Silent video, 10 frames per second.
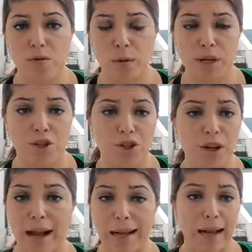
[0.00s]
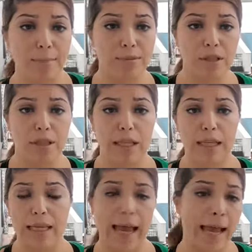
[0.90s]
which I
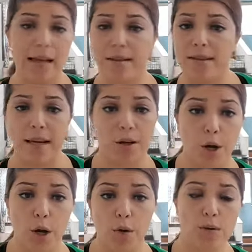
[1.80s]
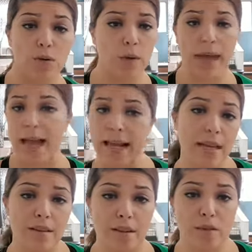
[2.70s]
absolutely can't say no to
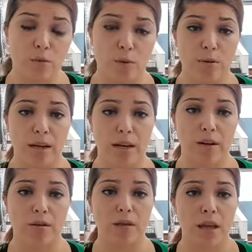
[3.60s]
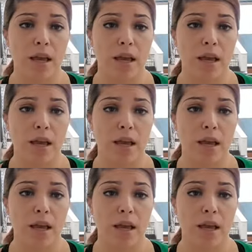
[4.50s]
anything sweet potatoes.